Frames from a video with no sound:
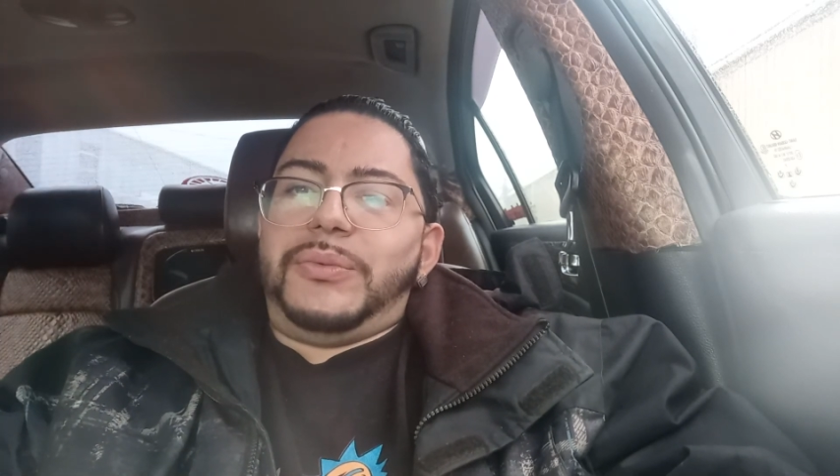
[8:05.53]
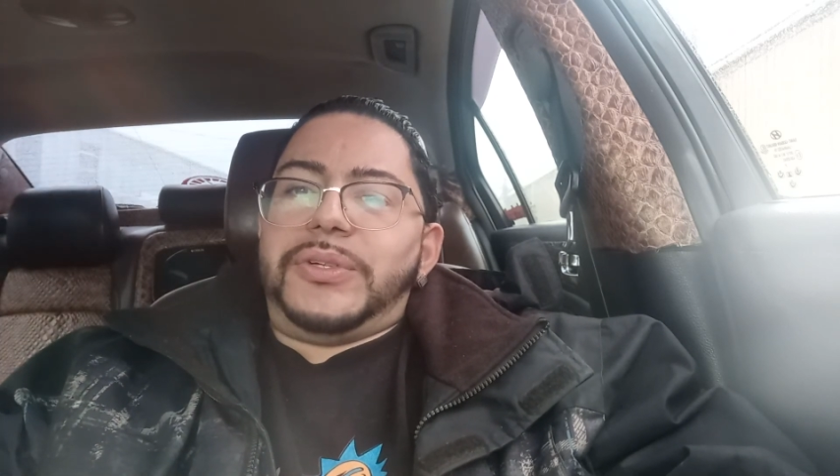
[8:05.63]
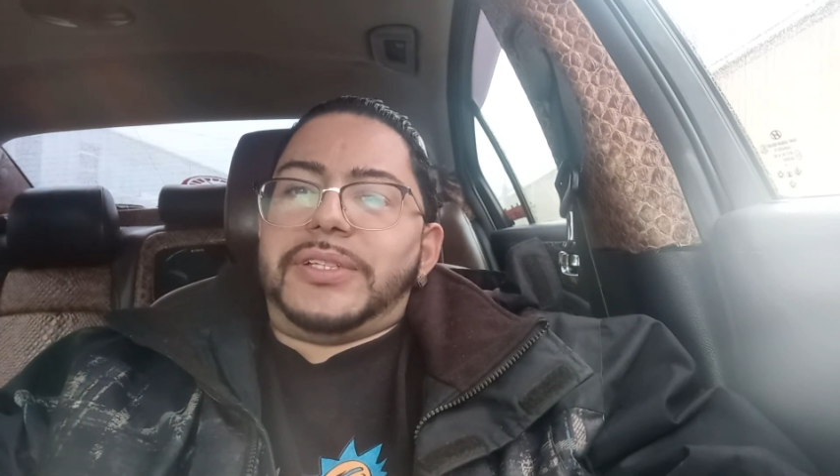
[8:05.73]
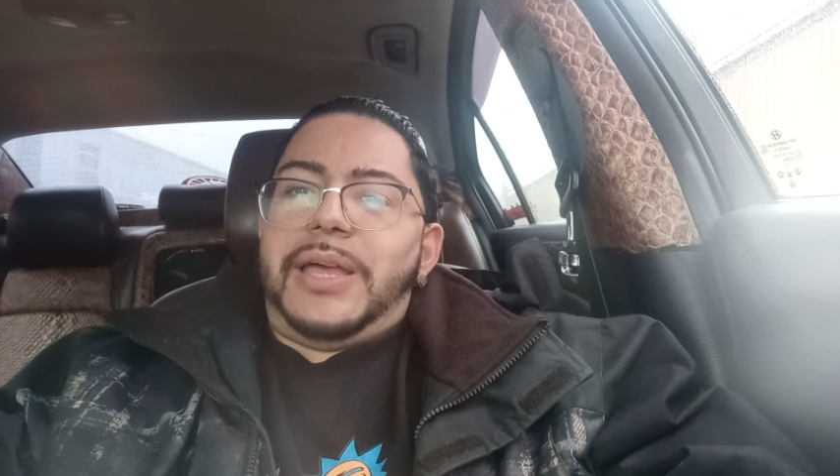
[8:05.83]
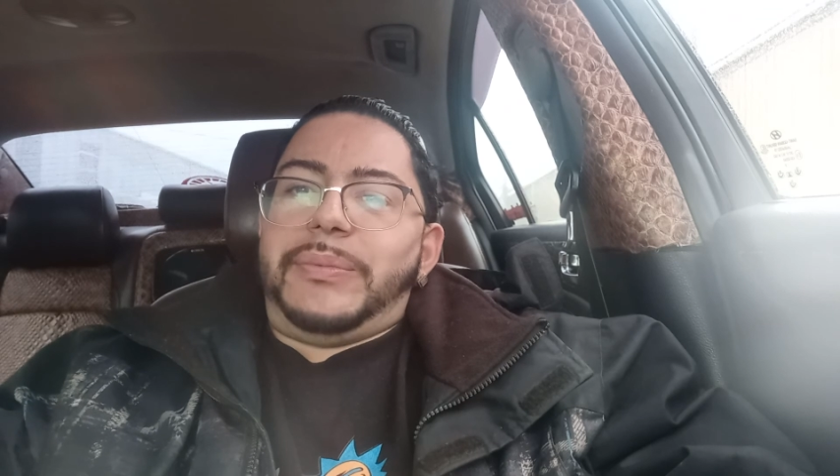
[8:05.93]

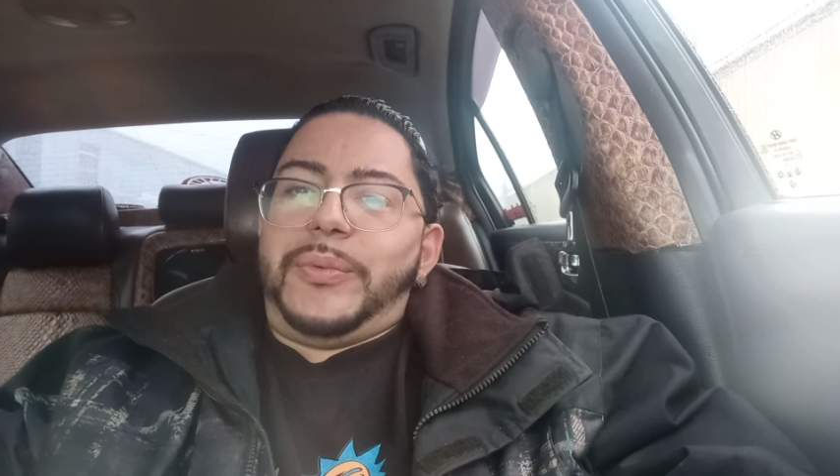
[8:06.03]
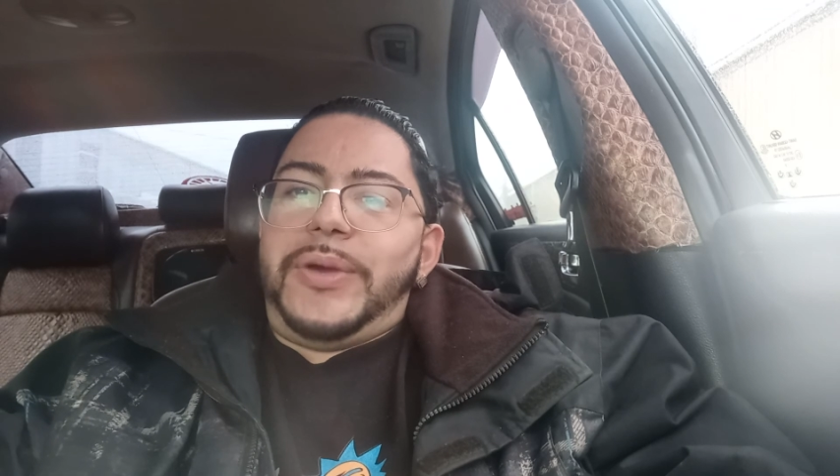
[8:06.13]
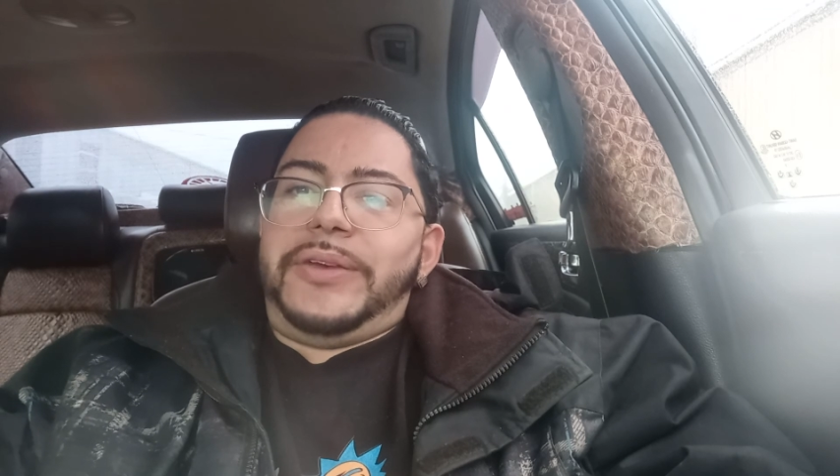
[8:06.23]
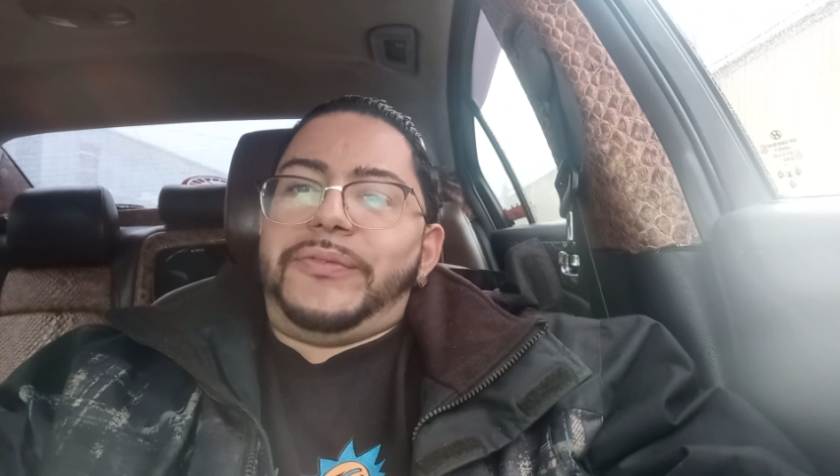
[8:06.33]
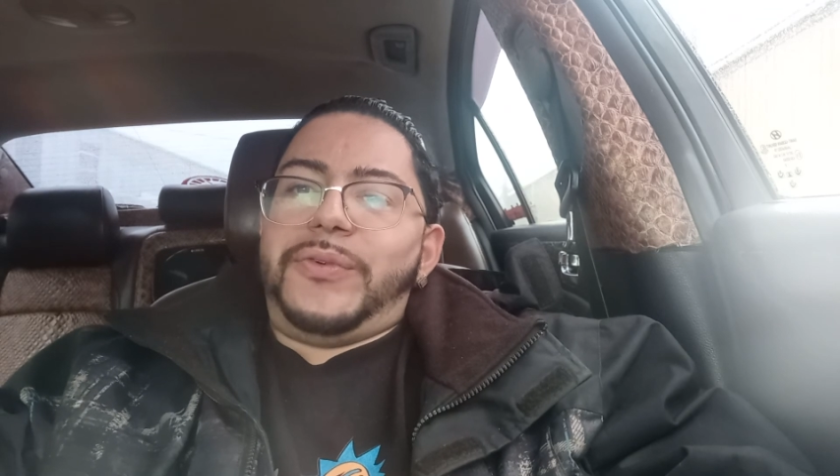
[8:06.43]
which I've been
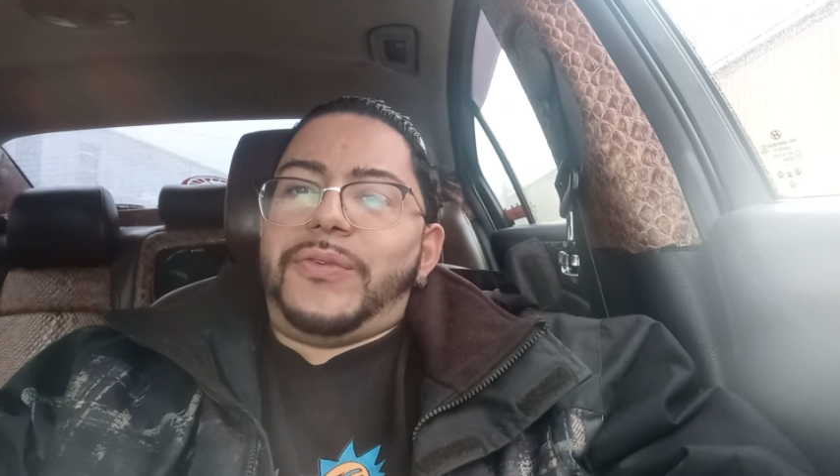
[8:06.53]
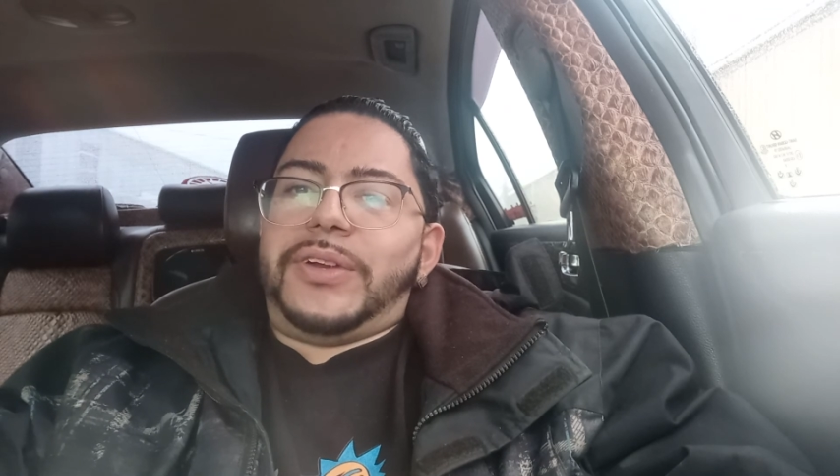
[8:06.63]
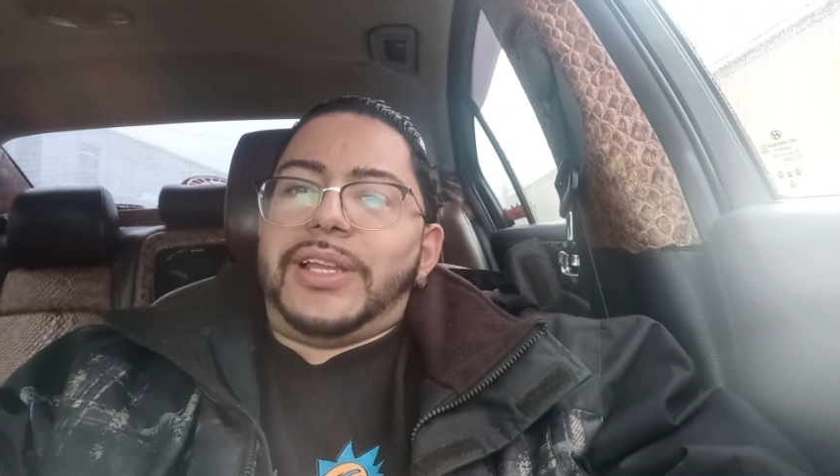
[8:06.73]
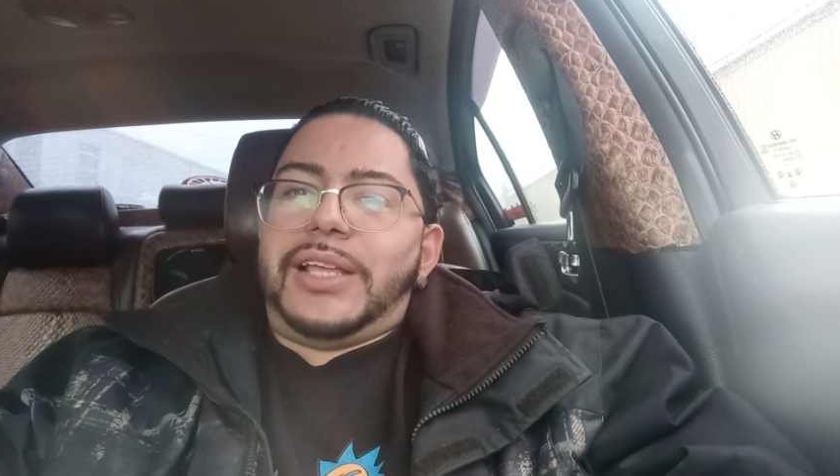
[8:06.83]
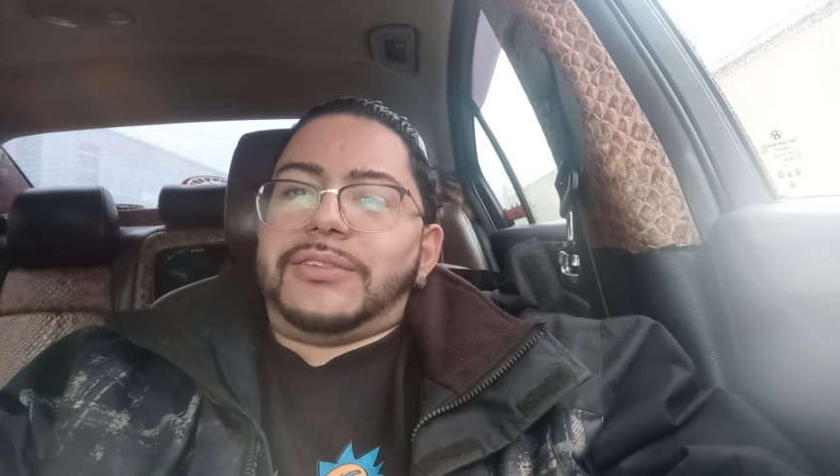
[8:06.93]
waiting for the
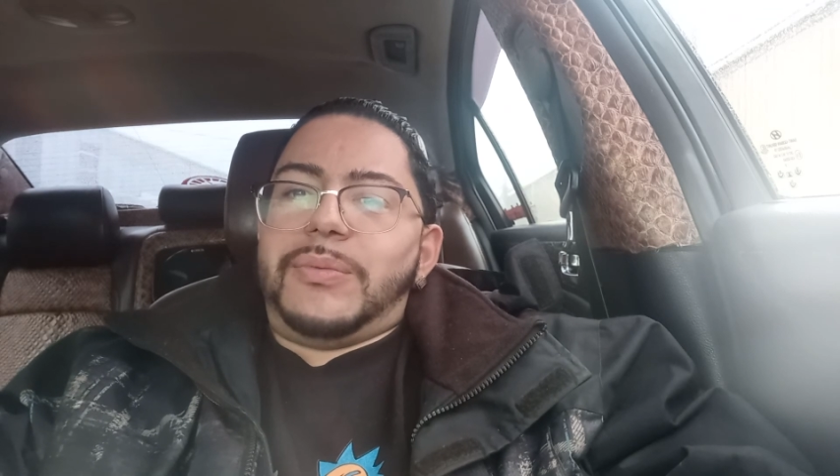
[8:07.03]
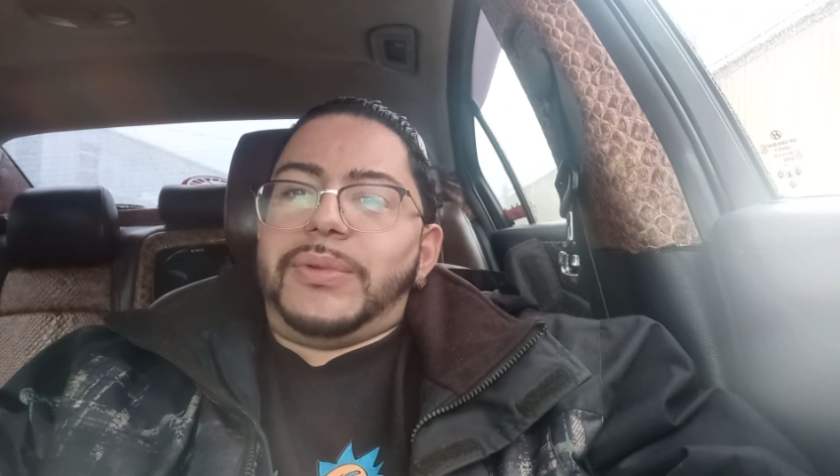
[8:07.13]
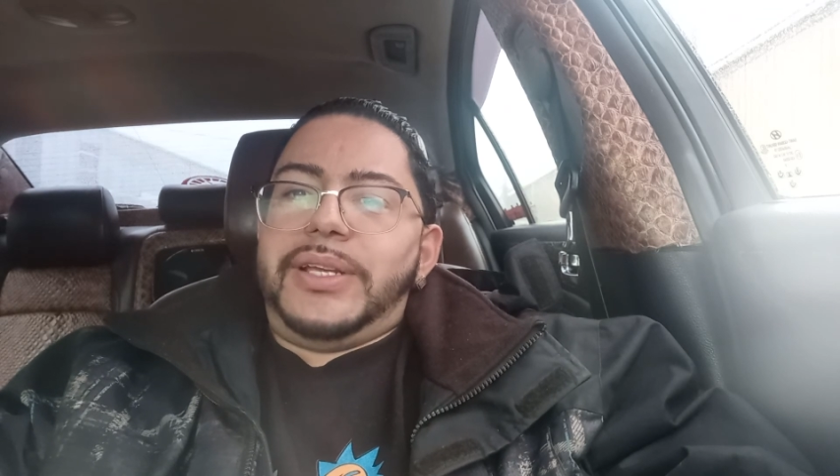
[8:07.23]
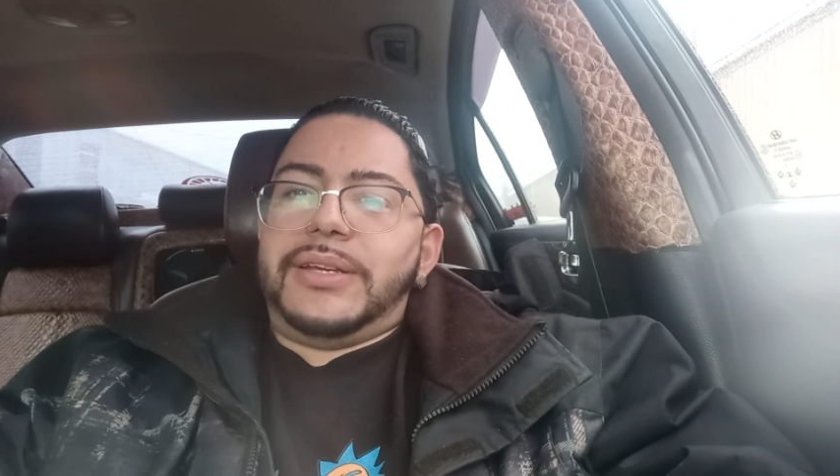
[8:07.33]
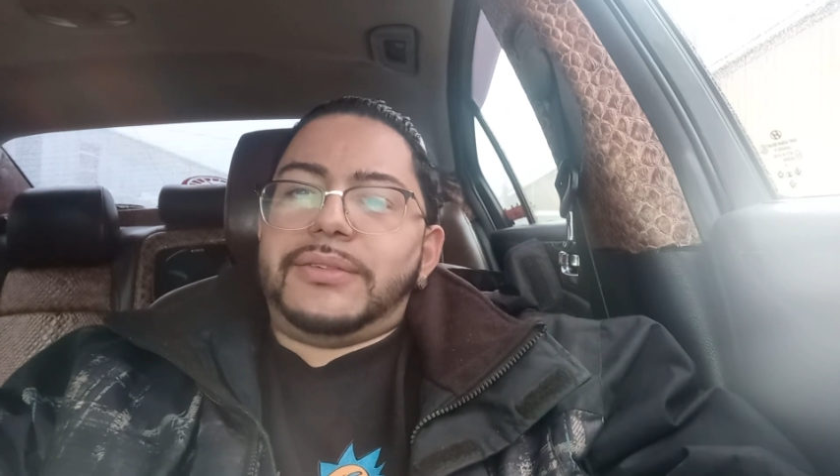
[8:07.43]
last couple
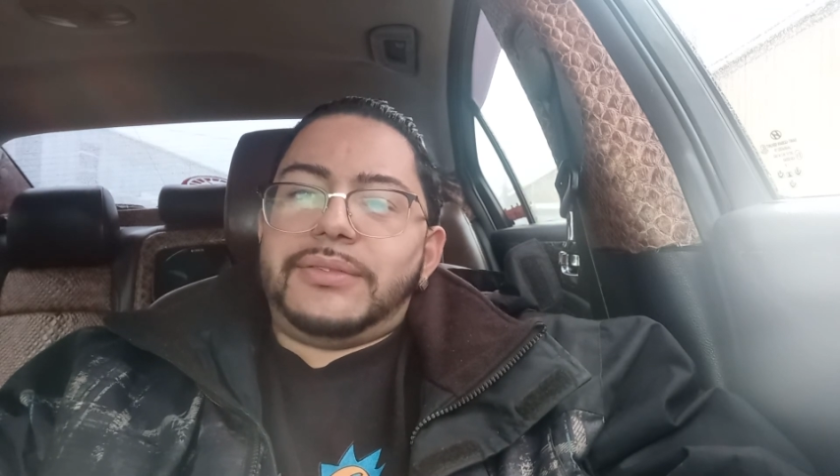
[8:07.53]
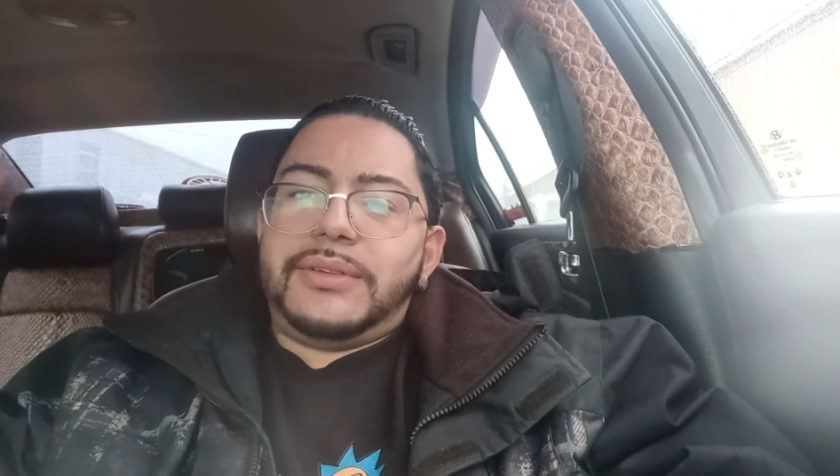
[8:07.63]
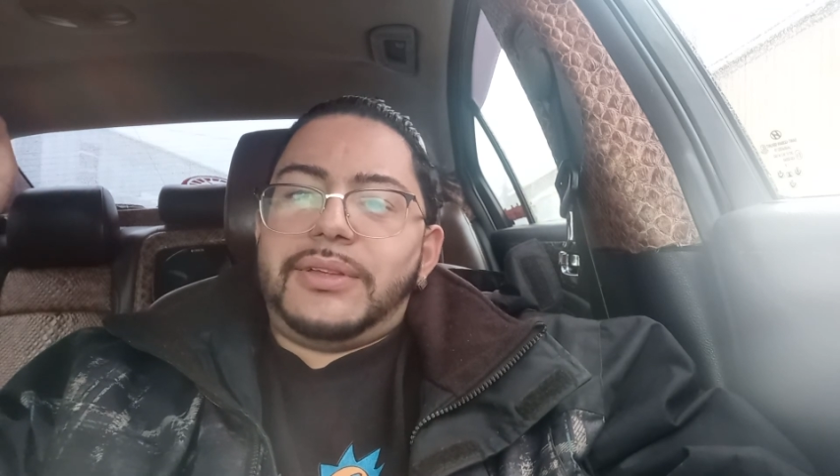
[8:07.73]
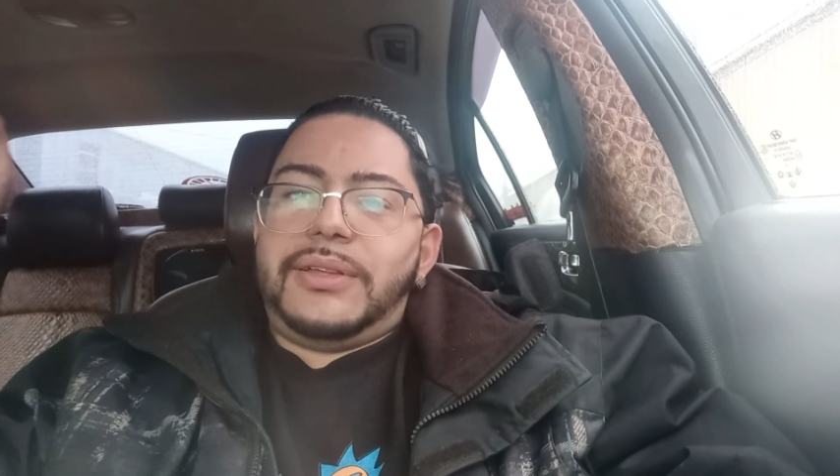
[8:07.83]
of years.